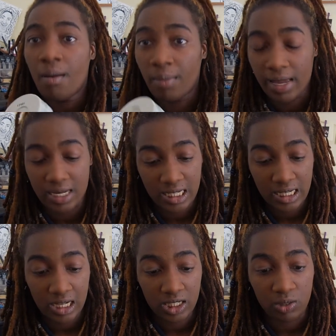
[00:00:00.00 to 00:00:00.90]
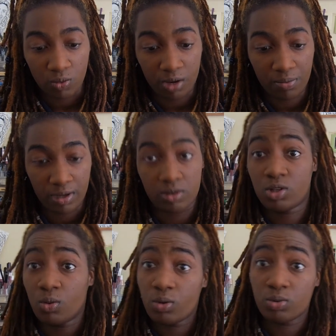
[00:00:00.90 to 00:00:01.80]
But it did actually work pretty good.
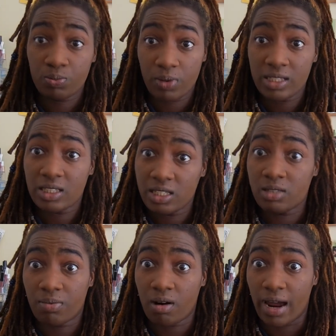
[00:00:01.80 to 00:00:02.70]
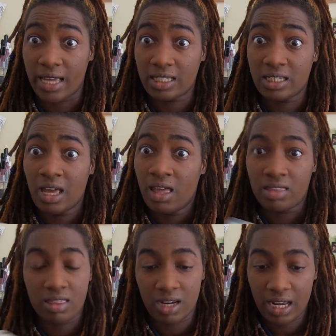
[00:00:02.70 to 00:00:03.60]
So I was pleasantly surprised
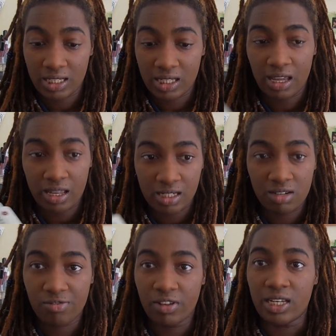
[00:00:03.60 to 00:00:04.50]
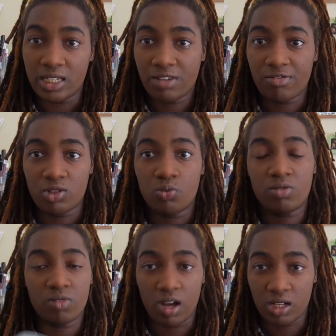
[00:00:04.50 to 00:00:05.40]
that the next day I did feel a difference
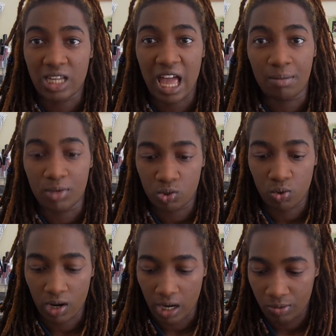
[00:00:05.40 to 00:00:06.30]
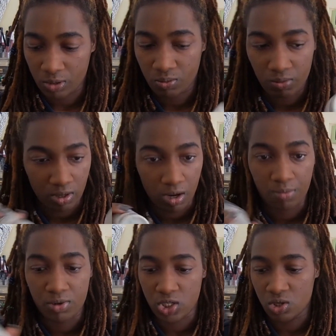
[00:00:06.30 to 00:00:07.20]
with regards to how much oil I was, you know,
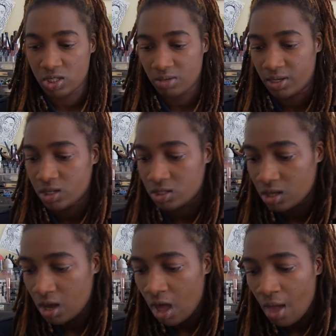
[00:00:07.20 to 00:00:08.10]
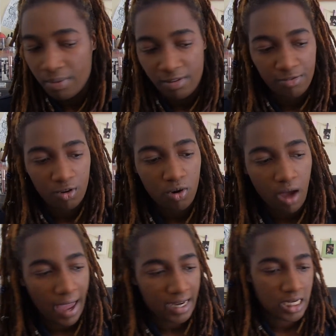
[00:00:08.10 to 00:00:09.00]
producing. Because
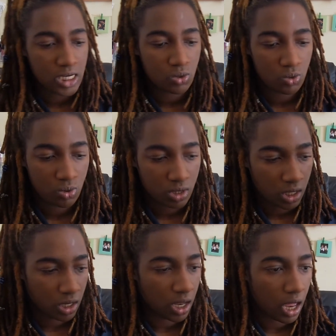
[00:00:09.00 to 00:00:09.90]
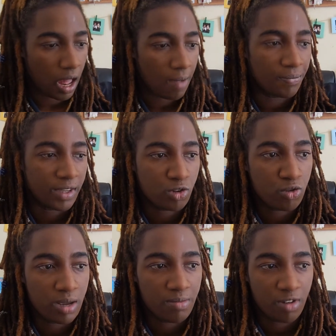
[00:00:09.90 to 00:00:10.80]
before, I did order a
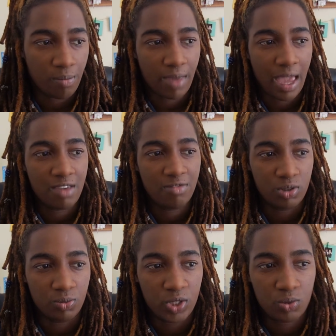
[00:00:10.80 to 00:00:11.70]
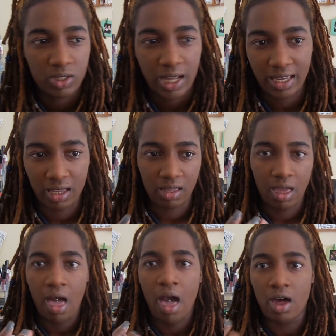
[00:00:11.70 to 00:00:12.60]
cream from Avon, which was like
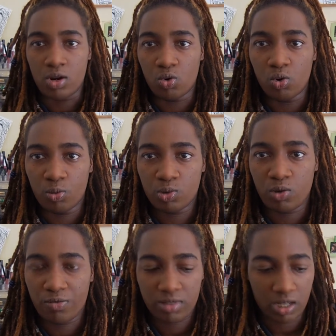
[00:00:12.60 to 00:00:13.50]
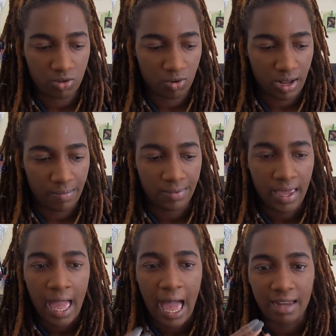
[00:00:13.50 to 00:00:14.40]
a normal sort of thick cream,
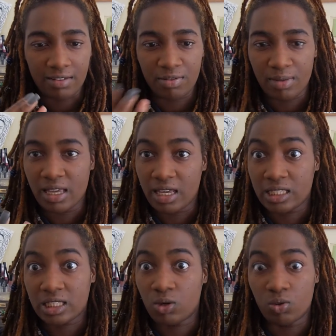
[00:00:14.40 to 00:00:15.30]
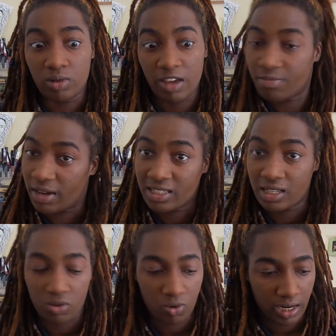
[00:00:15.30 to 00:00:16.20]
and for me it still left my
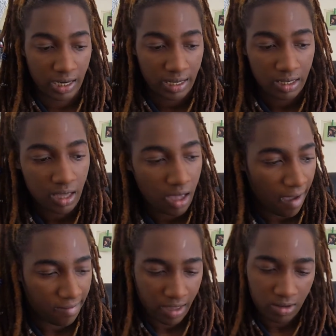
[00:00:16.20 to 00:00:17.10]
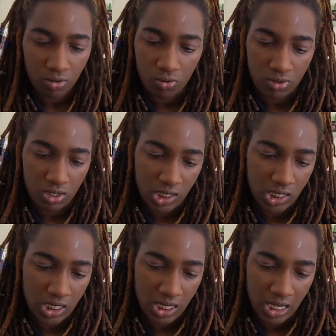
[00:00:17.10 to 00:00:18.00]
skin oily. I then ordered
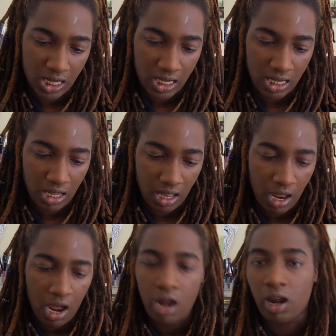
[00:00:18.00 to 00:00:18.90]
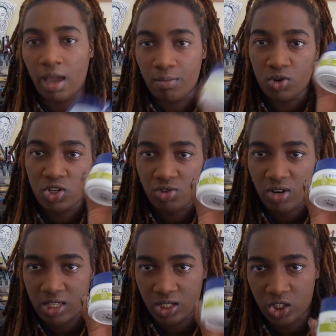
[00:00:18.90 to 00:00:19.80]
the light
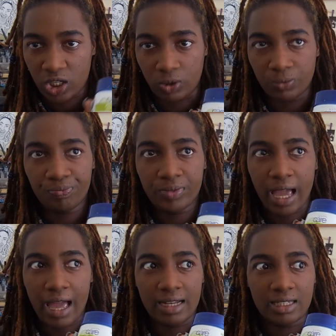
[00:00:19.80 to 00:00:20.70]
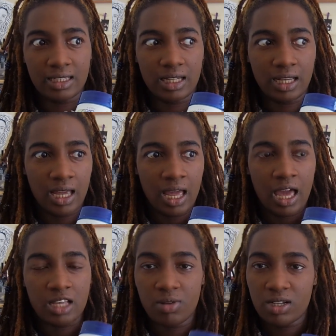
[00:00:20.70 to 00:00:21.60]
moisturizing gel, and
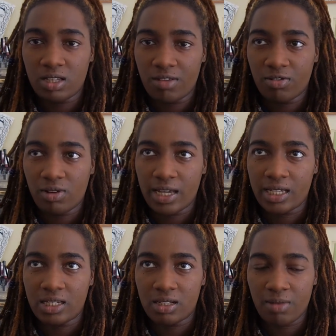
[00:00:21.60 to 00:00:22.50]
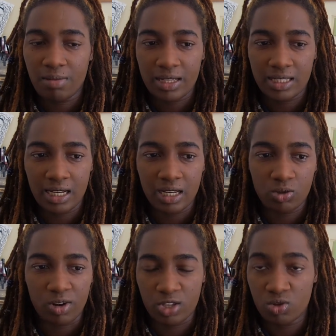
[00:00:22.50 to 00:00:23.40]
as much as I feel like it does make my skin
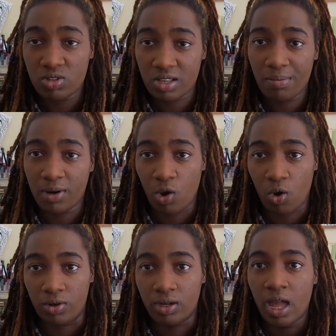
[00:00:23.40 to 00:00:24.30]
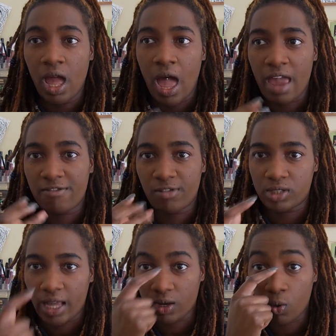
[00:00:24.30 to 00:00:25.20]
less oily, as soon as I put it on, it
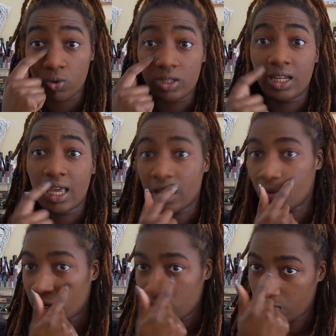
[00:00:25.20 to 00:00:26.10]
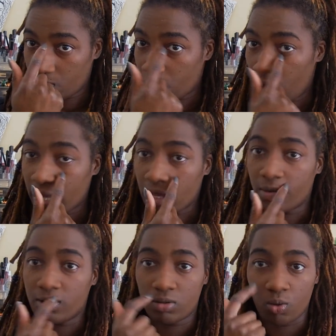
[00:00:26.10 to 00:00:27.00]
feels like all in here where I get
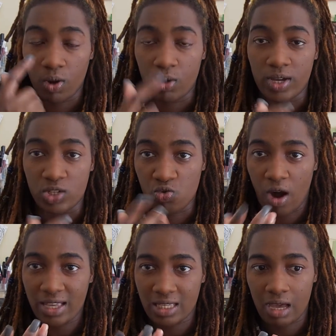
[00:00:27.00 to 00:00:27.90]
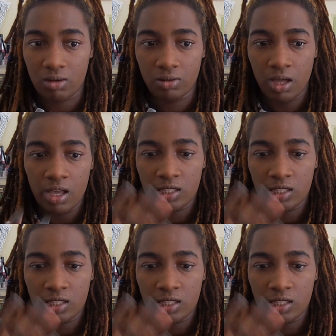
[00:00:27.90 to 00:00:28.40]
most of the oil, it dries out.